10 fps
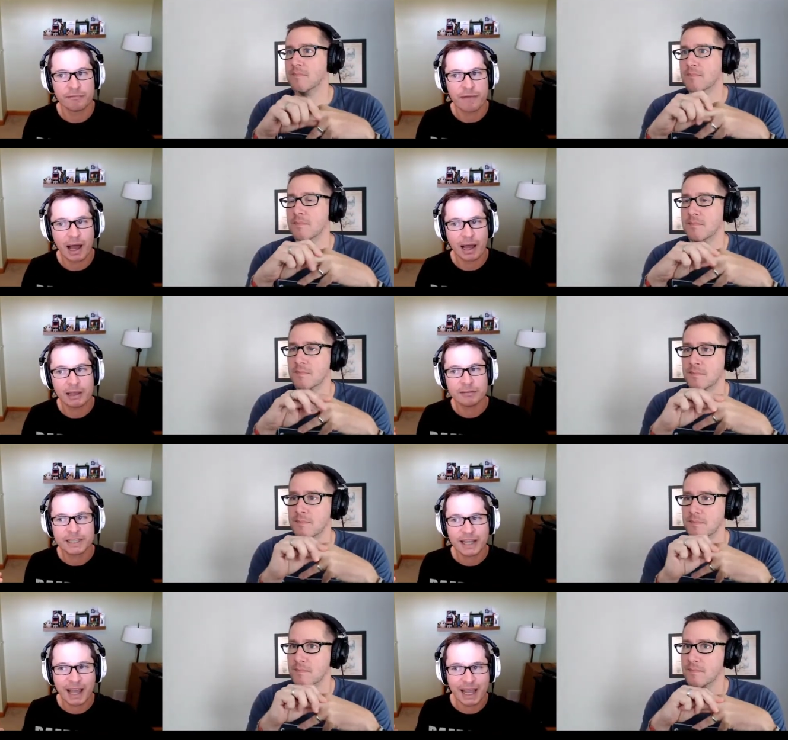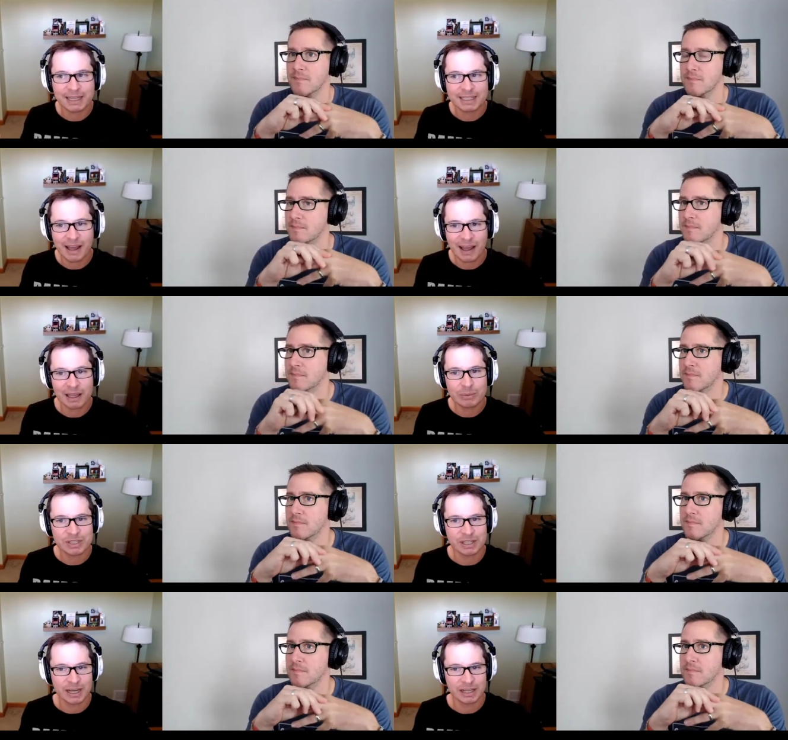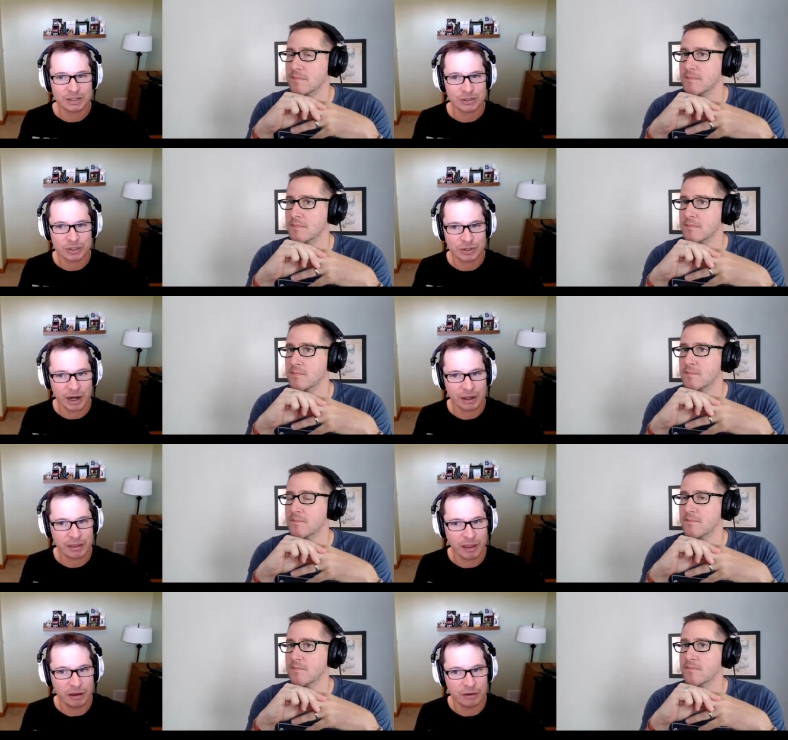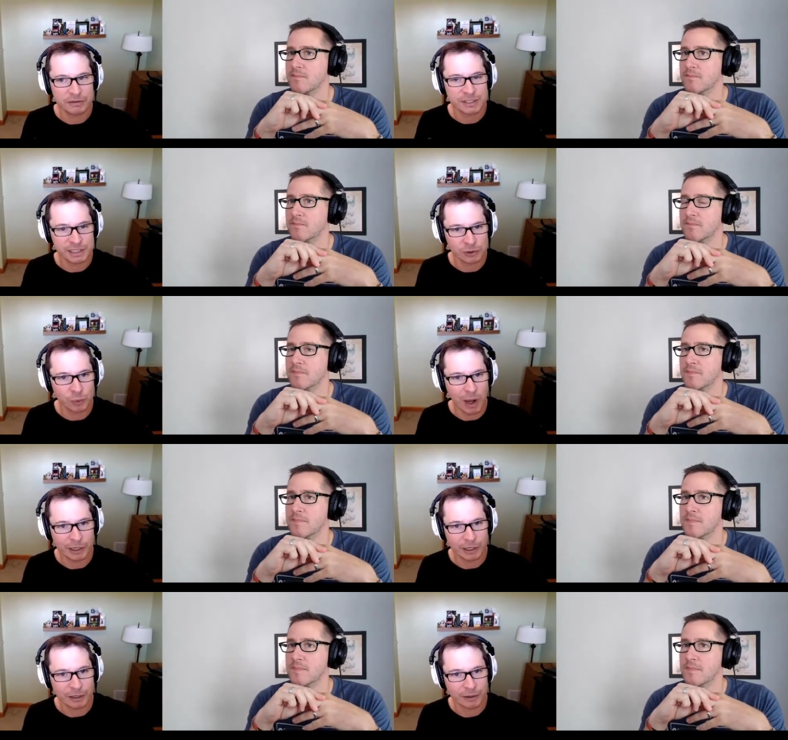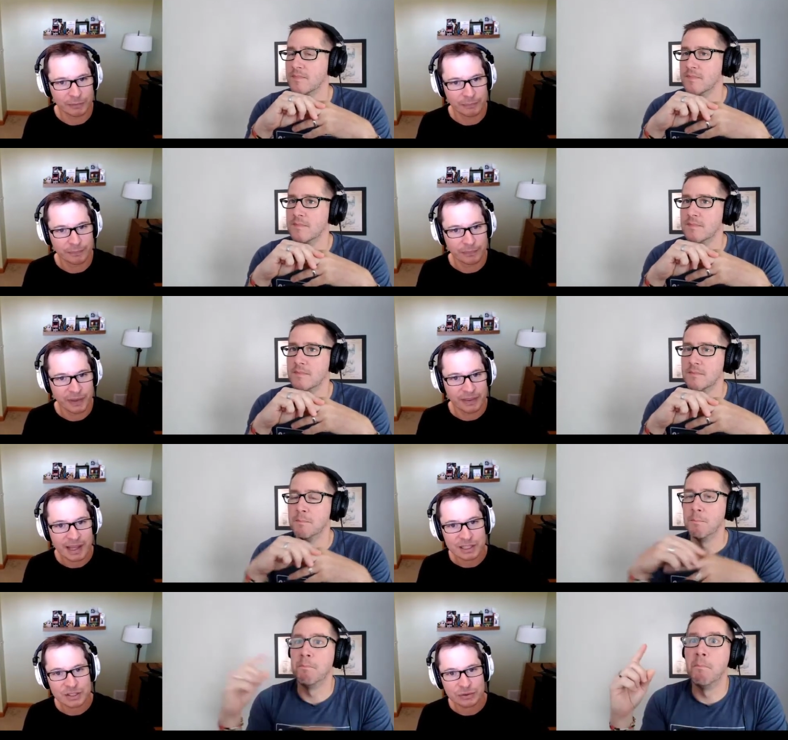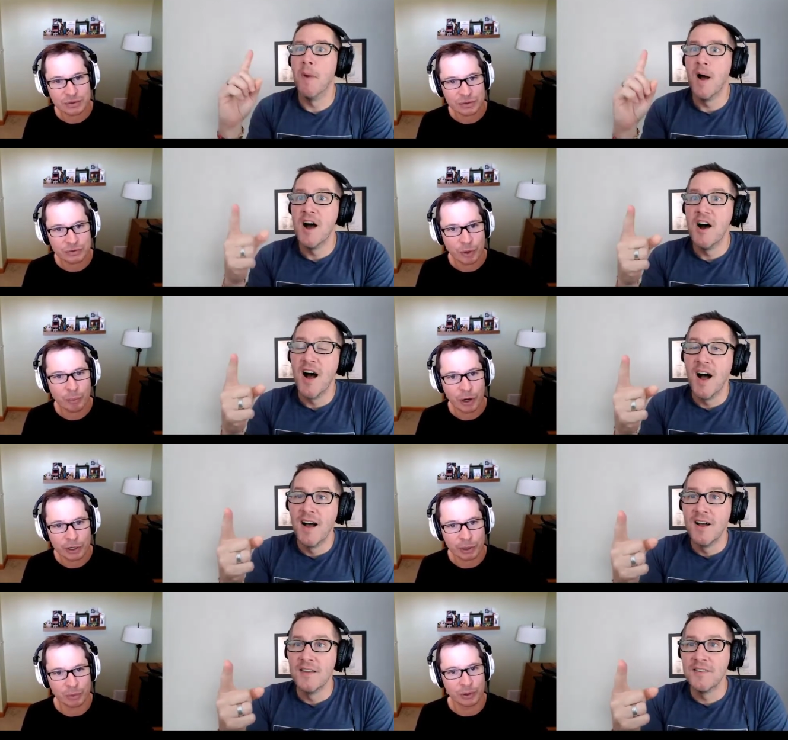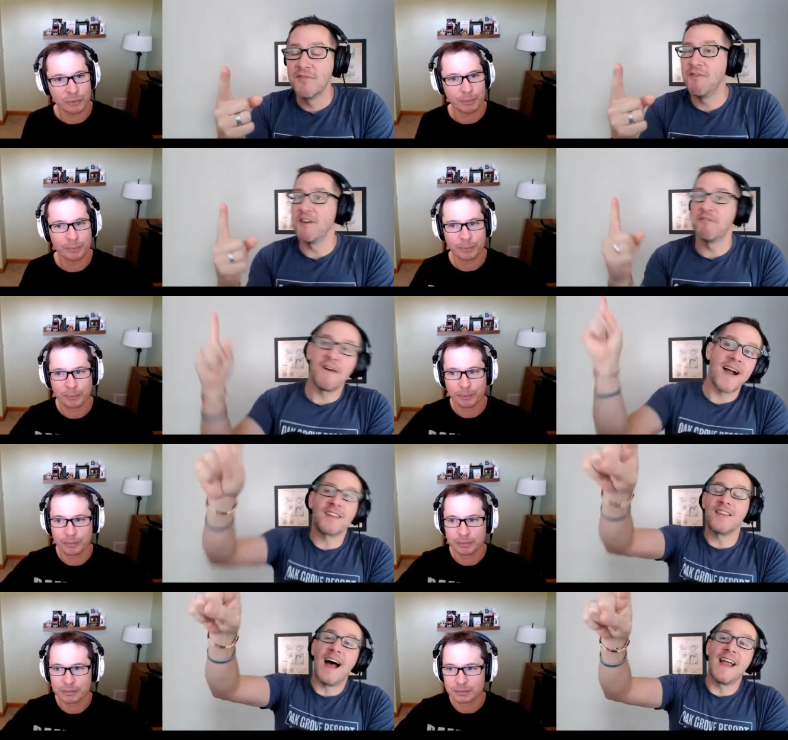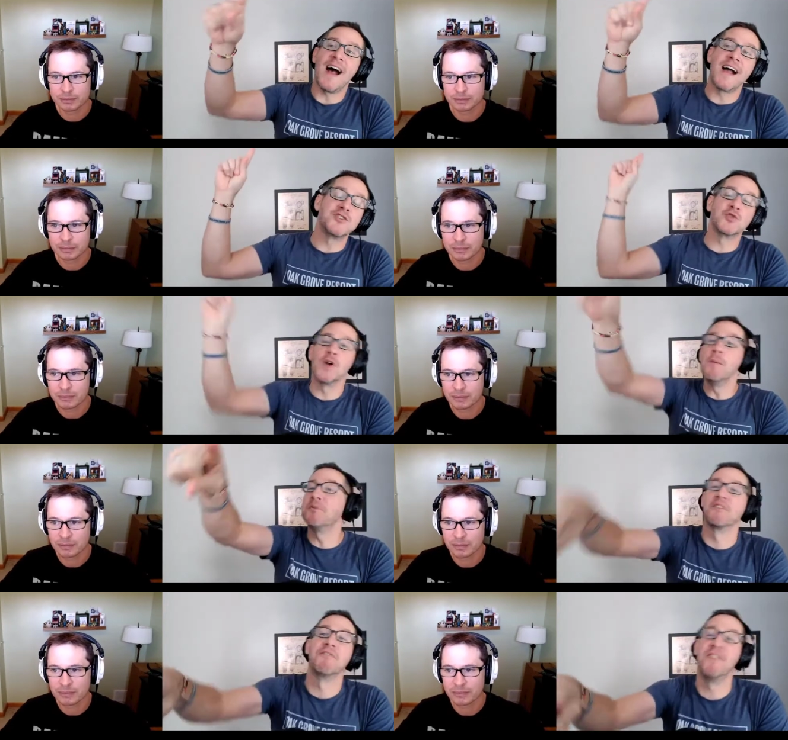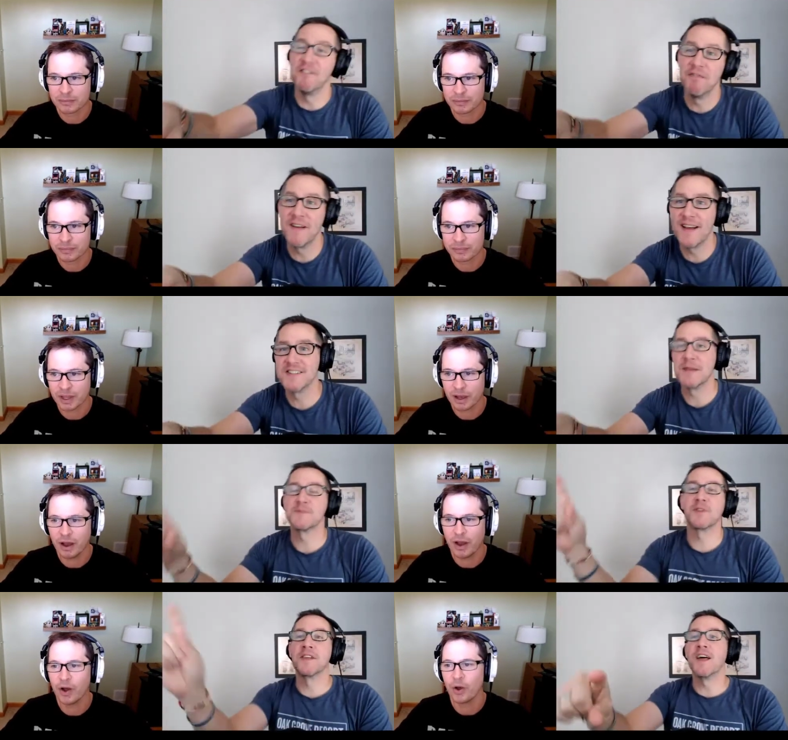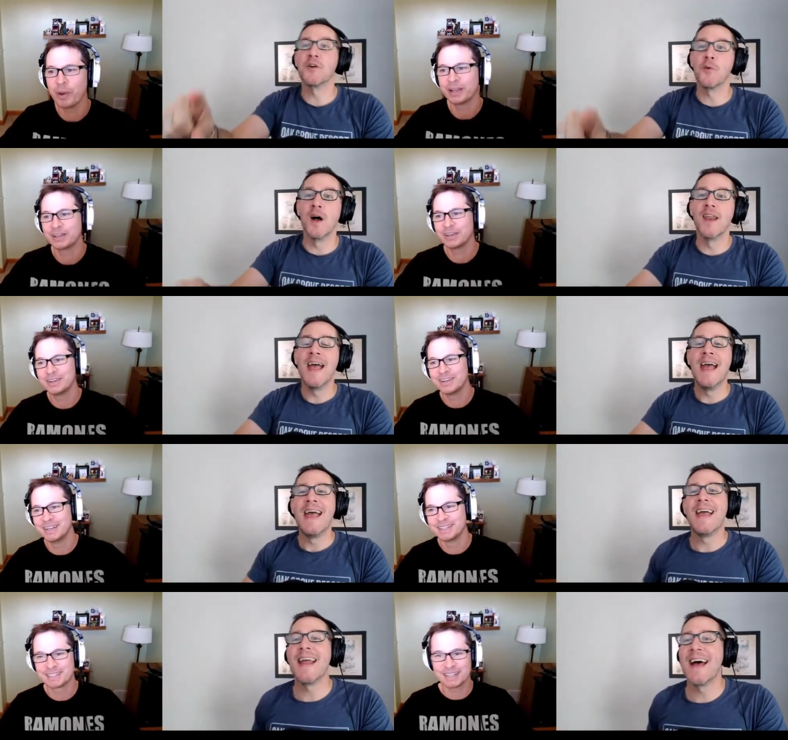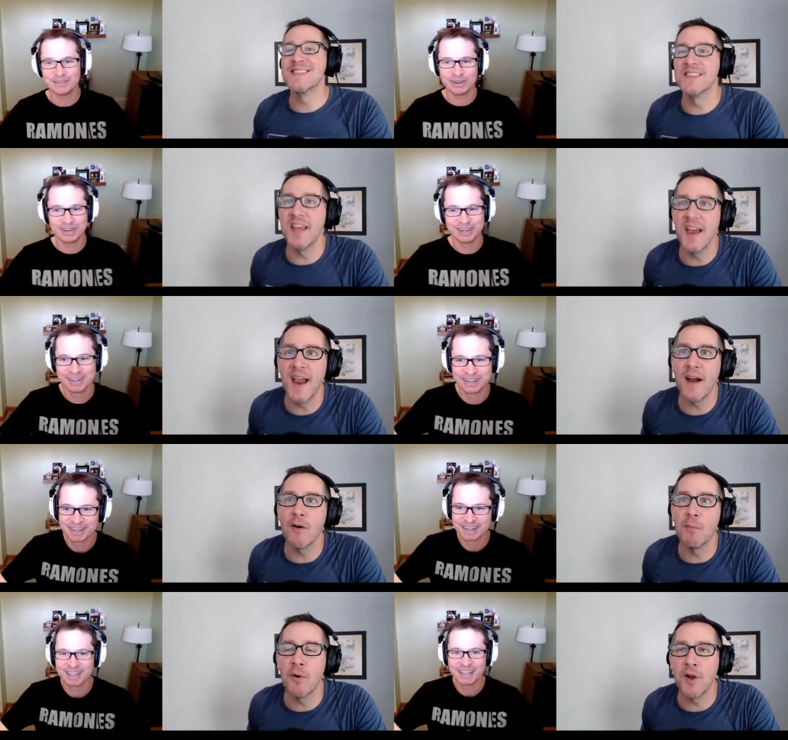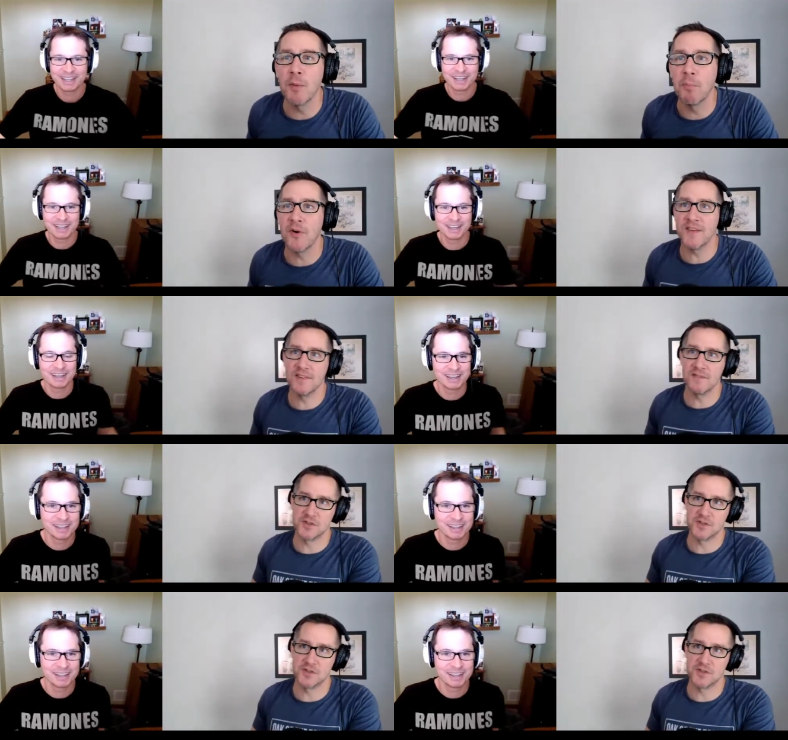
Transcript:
Speaker 1: five to eight times the tensile strength of steel wire. That's remarkable.
Speaker 2: Fun fact I, I trump your fun fact, Jim, oh, with another one. Goodness. It has terrible compressive